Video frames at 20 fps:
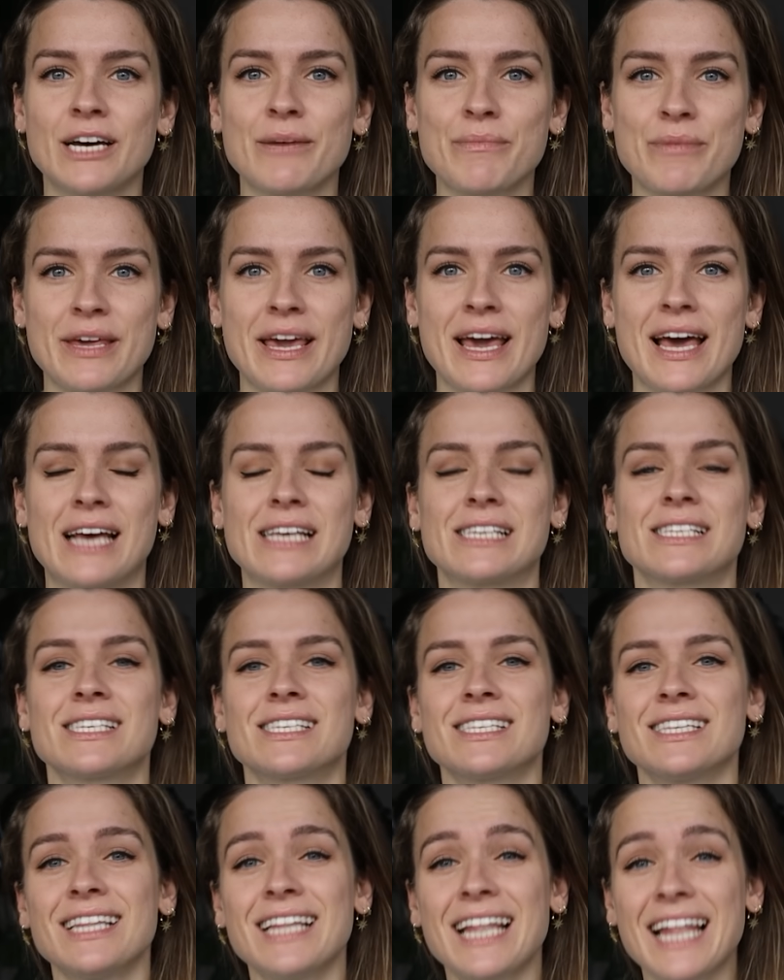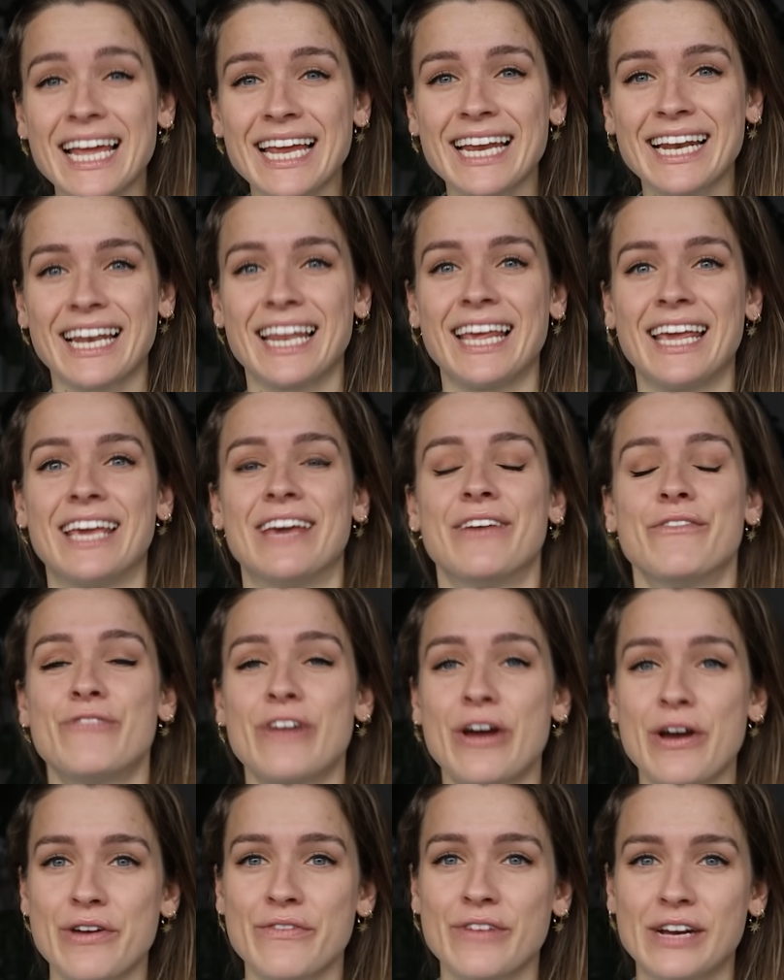up the air slightly,
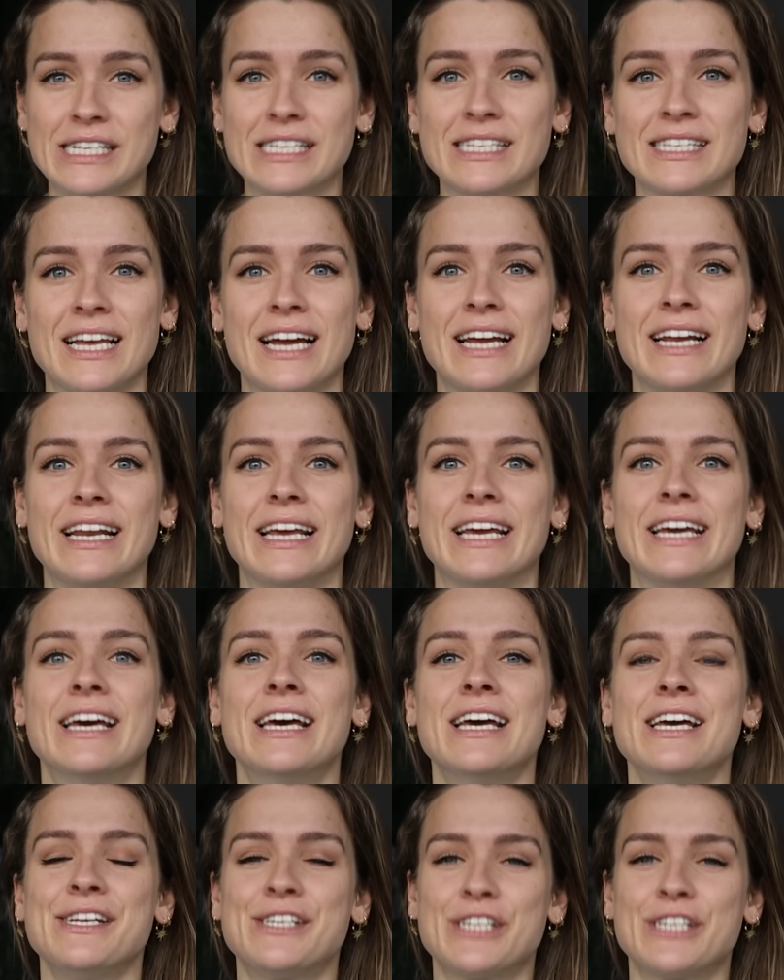very, very slightly,